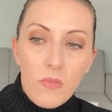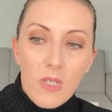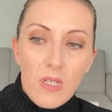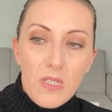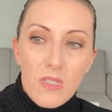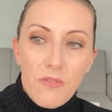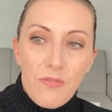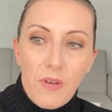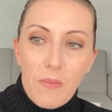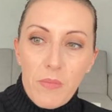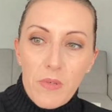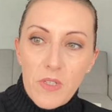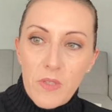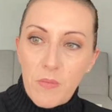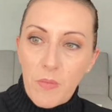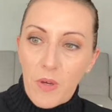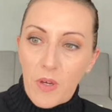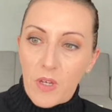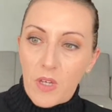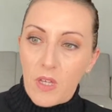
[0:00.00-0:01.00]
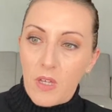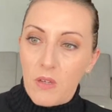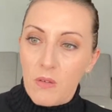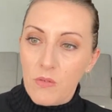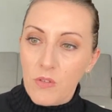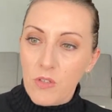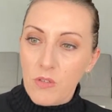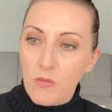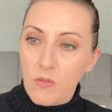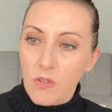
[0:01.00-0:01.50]
It's a fabulous book.
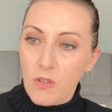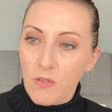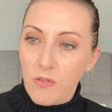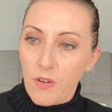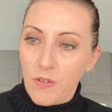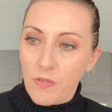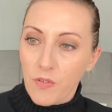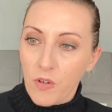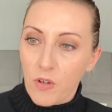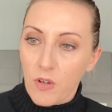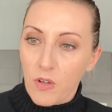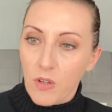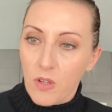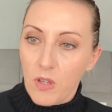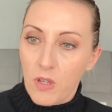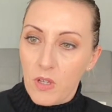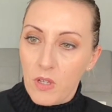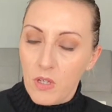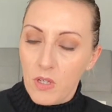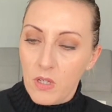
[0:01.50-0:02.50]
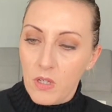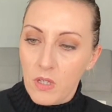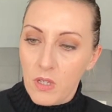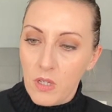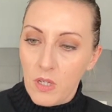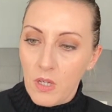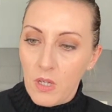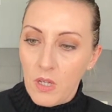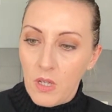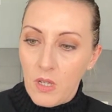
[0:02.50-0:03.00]
I'm just wondering if I've got
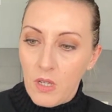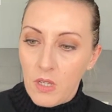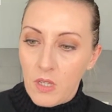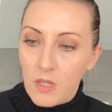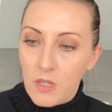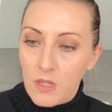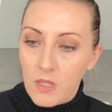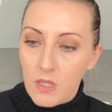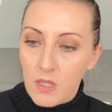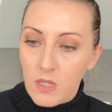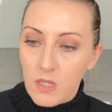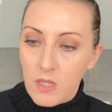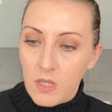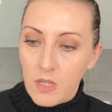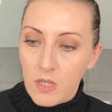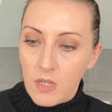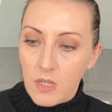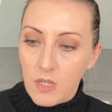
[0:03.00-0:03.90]
there you